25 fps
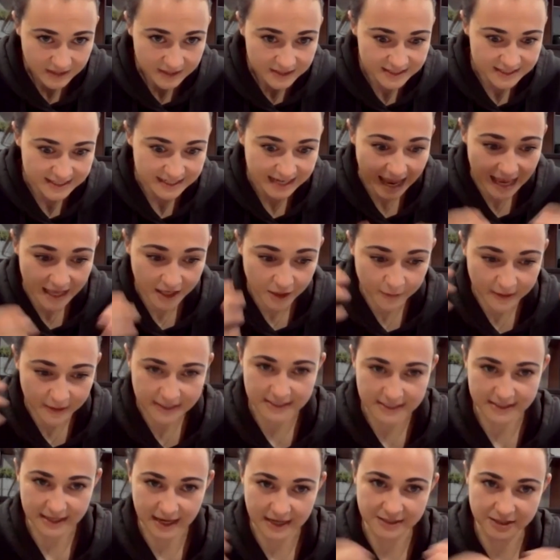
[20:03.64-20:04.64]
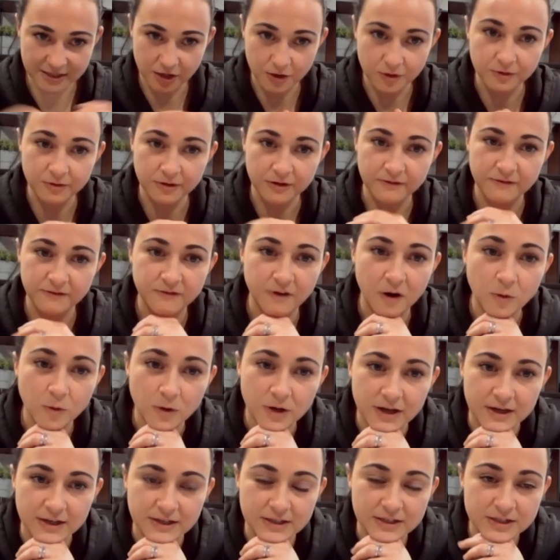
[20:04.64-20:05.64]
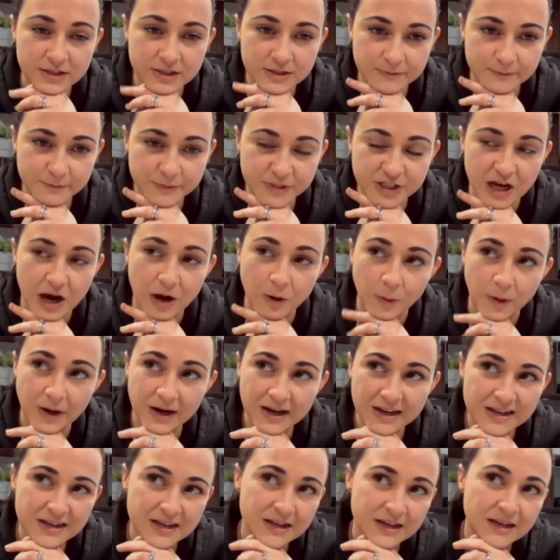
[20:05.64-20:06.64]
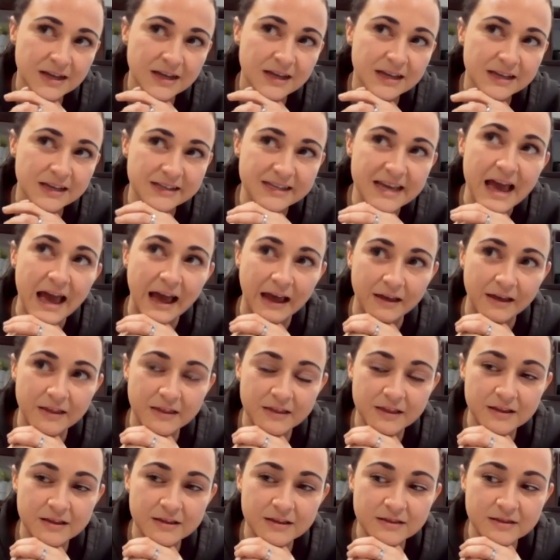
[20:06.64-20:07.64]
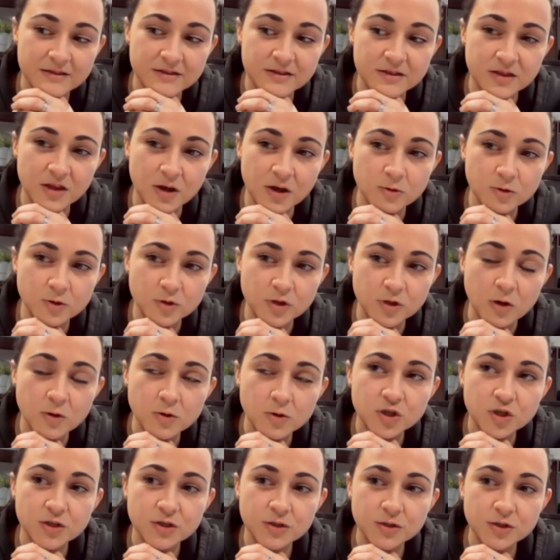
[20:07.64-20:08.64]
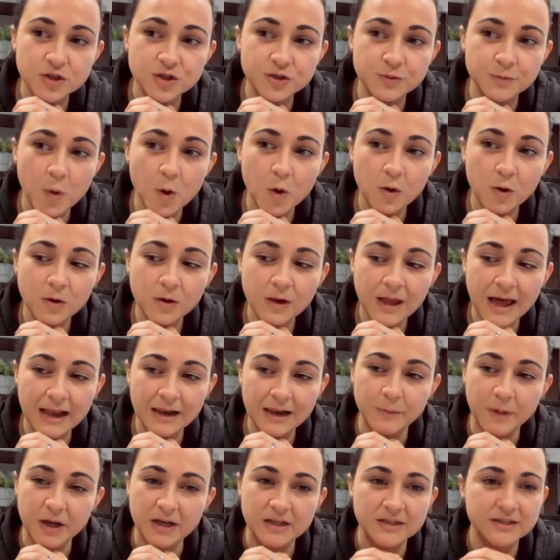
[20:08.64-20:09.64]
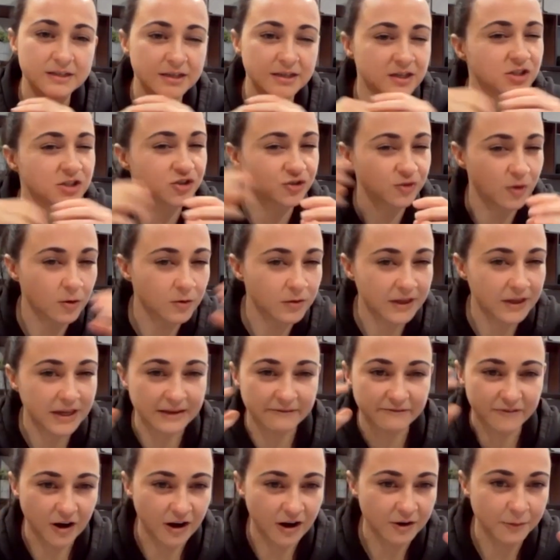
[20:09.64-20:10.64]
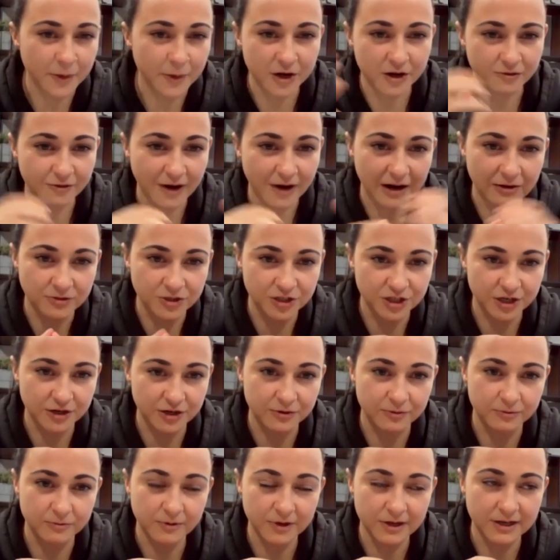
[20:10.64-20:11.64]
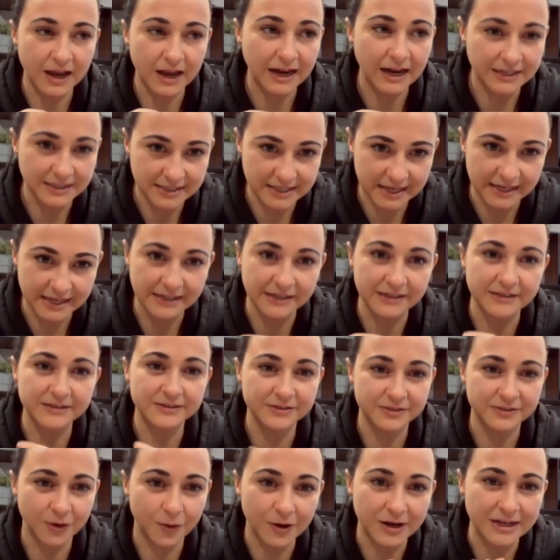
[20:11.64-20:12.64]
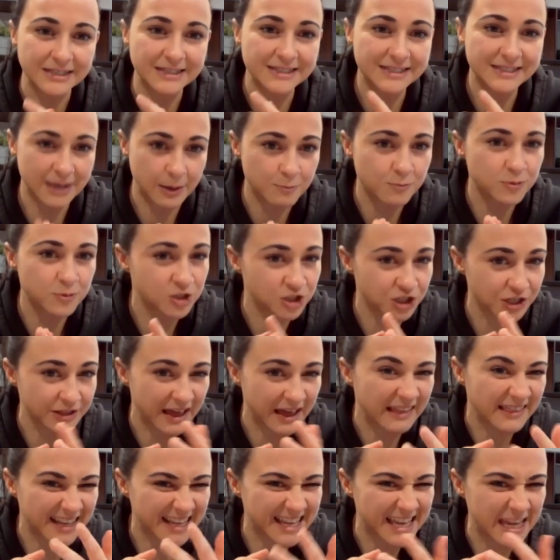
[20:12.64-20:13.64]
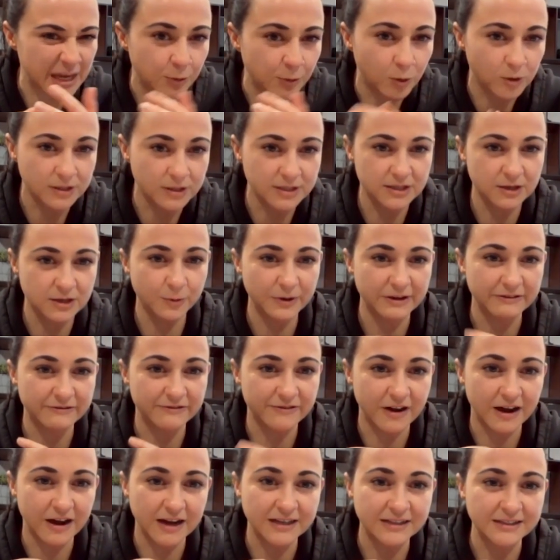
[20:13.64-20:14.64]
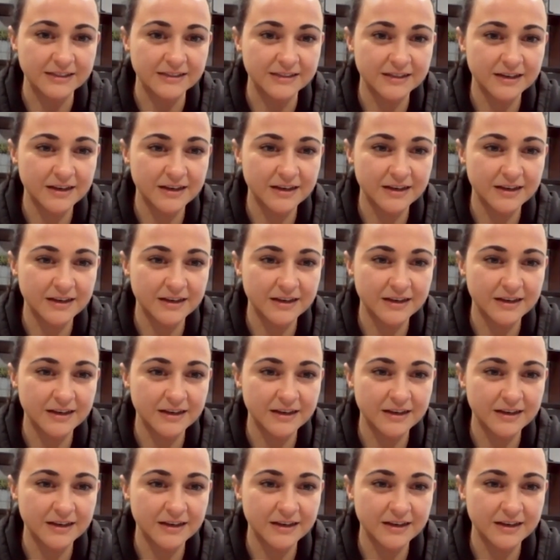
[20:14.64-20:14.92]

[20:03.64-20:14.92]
to get you into that zone of focus. So yeah, those small elements that control the environment around you, lighting, noise, temperature, they're the key ones that we find.